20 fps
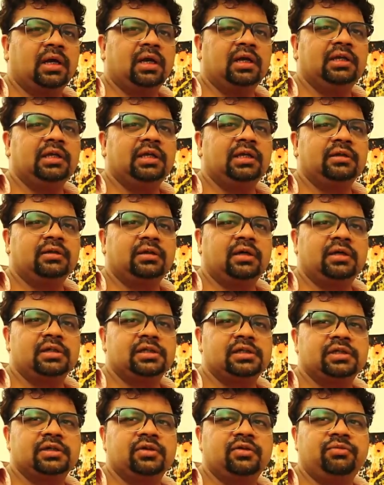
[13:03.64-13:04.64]
highly
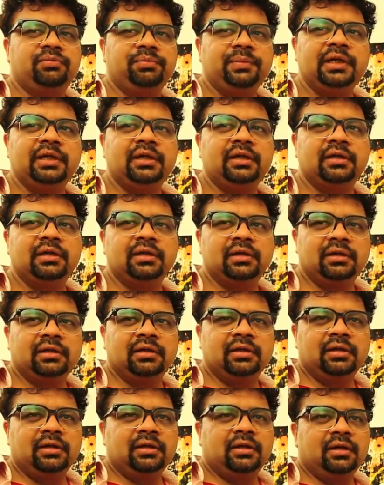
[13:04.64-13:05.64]
encouraging of me,
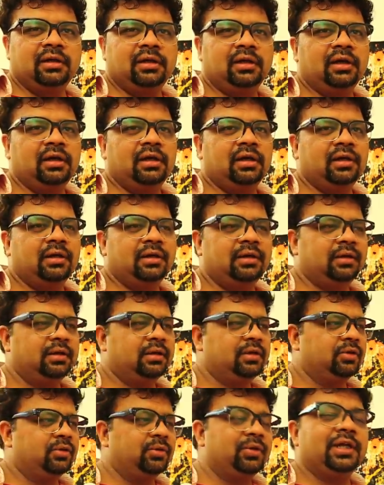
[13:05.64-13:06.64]

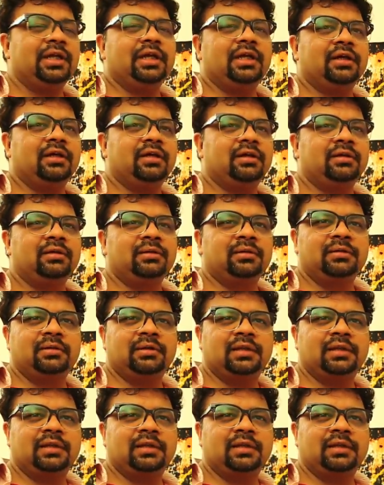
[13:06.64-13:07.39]
ruining,